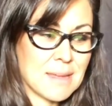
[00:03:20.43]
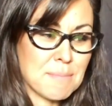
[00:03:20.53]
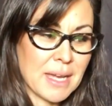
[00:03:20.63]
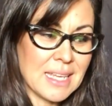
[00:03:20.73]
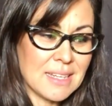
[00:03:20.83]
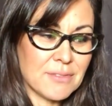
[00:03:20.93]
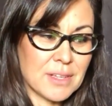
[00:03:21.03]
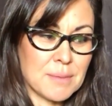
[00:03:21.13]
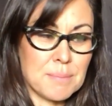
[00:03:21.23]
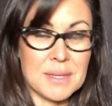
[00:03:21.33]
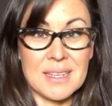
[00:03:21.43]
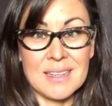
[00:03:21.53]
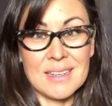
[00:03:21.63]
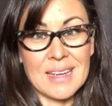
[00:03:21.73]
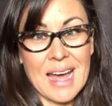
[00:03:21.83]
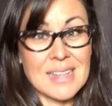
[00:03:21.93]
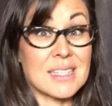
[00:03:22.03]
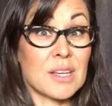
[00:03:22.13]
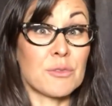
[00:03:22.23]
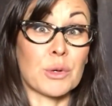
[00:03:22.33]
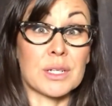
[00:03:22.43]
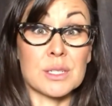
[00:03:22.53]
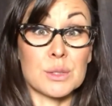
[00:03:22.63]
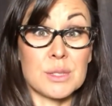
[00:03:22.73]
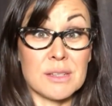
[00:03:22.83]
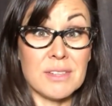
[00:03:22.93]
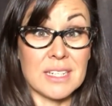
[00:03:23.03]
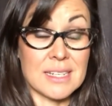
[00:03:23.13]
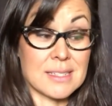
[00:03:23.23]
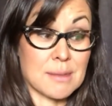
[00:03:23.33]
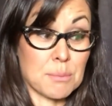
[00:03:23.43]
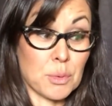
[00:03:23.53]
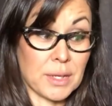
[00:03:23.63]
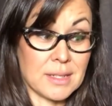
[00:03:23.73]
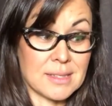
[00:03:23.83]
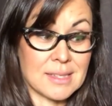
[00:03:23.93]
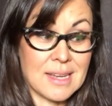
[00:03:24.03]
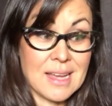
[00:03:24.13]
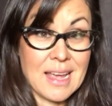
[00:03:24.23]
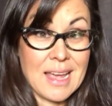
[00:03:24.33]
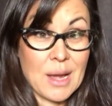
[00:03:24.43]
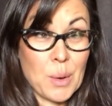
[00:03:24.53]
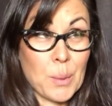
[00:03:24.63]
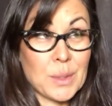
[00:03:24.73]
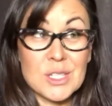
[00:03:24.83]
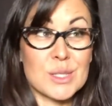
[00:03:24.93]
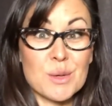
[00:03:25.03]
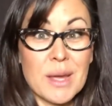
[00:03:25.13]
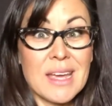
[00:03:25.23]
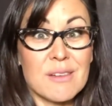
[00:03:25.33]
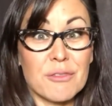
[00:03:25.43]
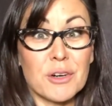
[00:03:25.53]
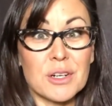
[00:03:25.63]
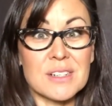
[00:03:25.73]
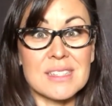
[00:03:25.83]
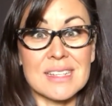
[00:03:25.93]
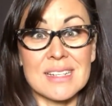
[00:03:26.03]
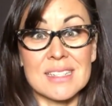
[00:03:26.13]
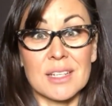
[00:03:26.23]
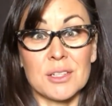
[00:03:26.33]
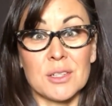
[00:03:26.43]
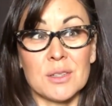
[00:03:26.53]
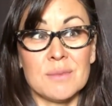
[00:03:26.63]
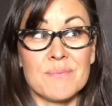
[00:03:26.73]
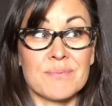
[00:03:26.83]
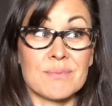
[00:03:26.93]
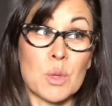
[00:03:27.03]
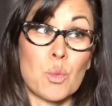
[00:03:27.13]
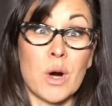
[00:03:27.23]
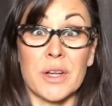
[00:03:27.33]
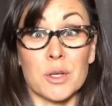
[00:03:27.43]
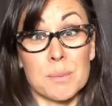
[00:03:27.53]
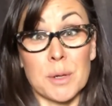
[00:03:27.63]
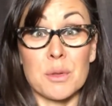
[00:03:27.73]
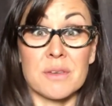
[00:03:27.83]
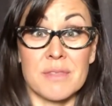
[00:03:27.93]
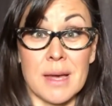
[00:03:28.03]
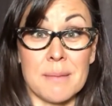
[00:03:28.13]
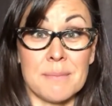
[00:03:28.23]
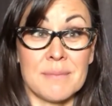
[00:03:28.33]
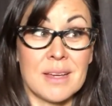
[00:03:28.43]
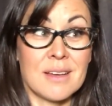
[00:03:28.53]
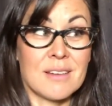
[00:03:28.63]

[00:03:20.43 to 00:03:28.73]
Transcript: They might even be asking for exclusivity at some point, which is okay at first until one or both of them